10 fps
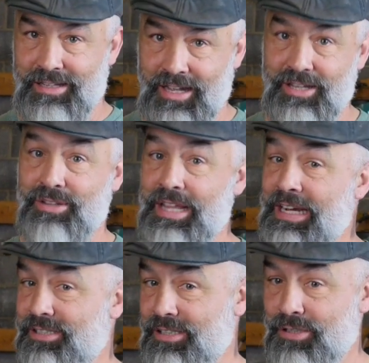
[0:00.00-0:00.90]
You'd
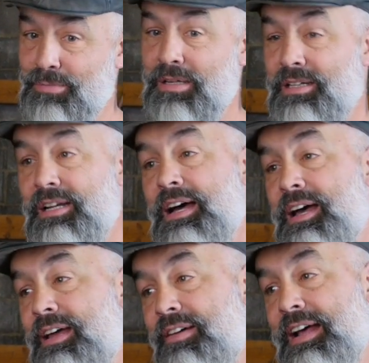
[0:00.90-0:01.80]
think so, but
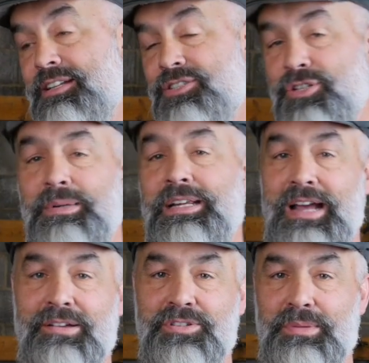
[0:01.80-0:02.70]
I've had so many
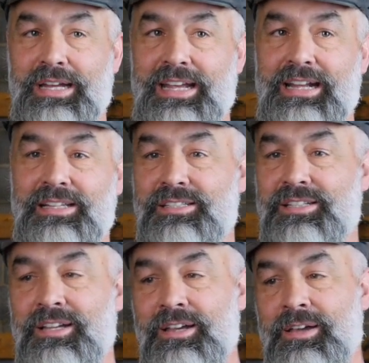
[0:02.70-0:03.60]
knives in my hands,
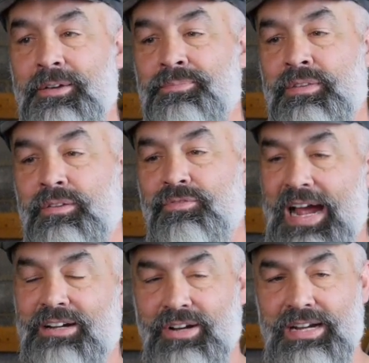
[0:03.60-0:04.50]

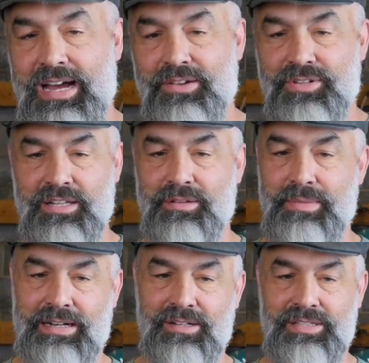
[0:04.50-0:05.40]
factory knives and other
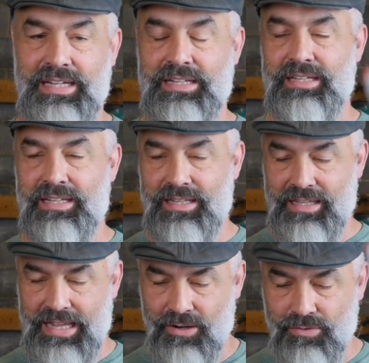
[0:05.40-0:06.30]
makers, that
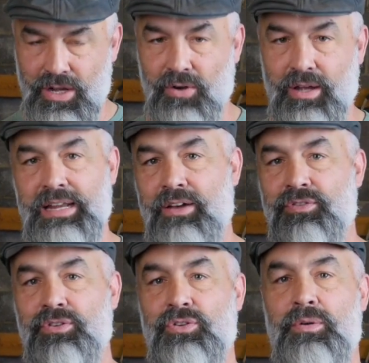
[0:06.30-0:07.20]
they don't know it. Now, if
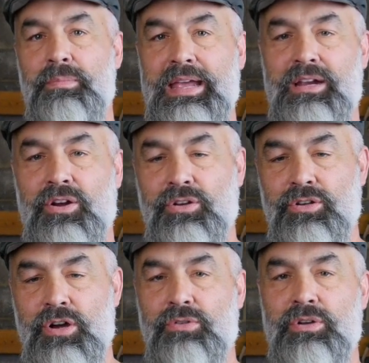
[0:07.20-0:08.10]
you are a maker and you
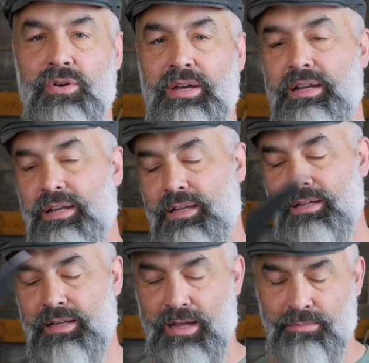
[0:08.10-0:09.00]
don't know it,
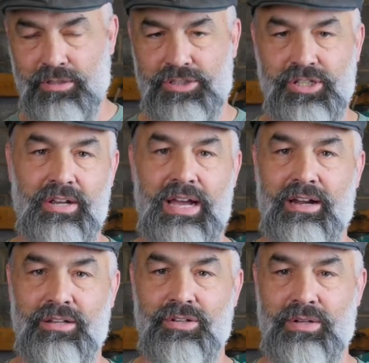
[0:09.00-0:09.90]
I'm going to show you how
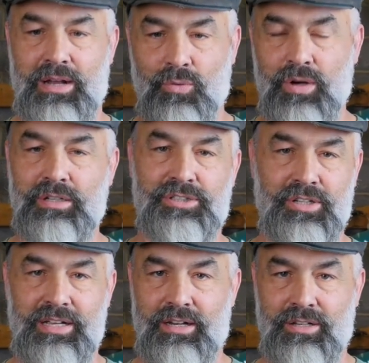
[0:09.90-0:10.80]
to do it. I want to show
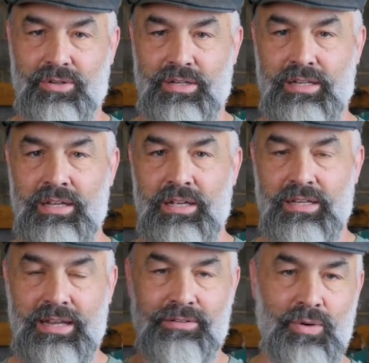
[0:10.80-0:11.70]
you how to do it.
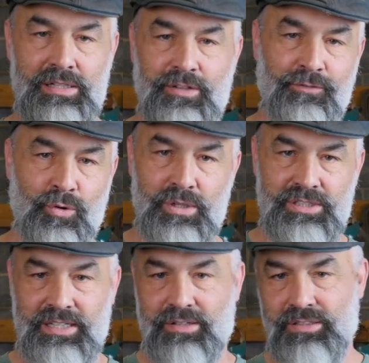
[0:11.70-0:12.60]
You have to watch the Forge
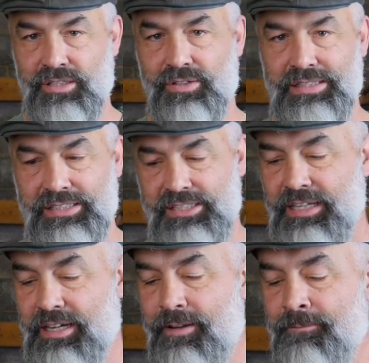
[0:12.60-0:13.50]
series and you can see
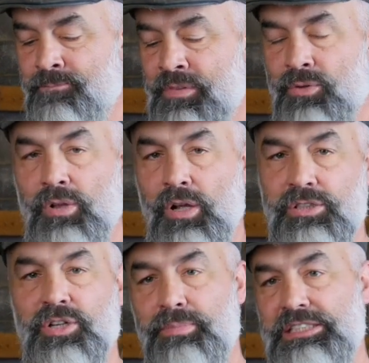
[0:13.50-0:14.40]
it. We'll
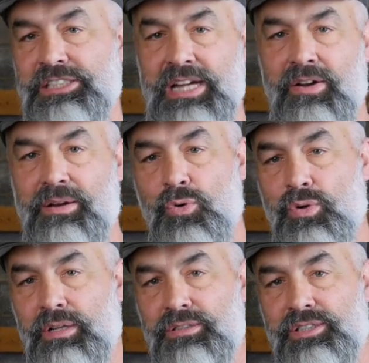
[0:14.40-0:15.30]
also be sharing more
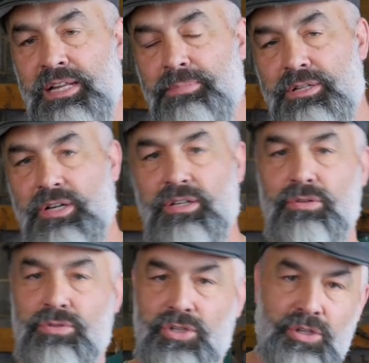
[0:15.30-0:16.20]
little snippets on
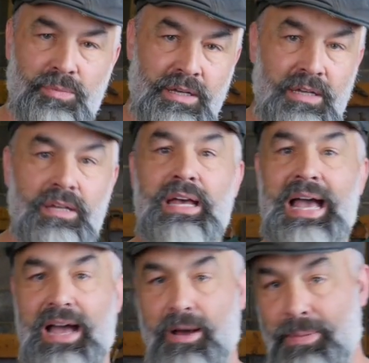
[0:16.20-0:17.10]
YouTube
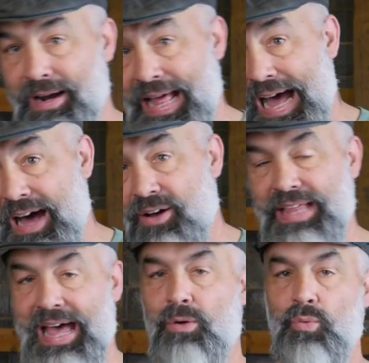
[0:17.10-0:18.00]
about how
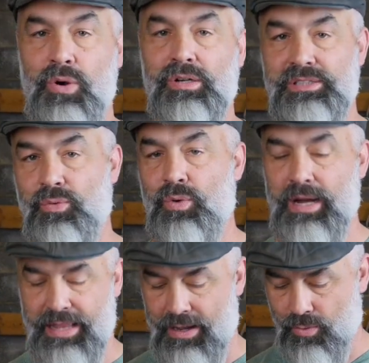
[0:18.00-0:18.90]
that works and
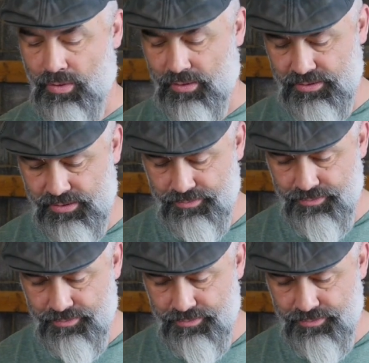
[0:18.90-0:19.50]
why that works.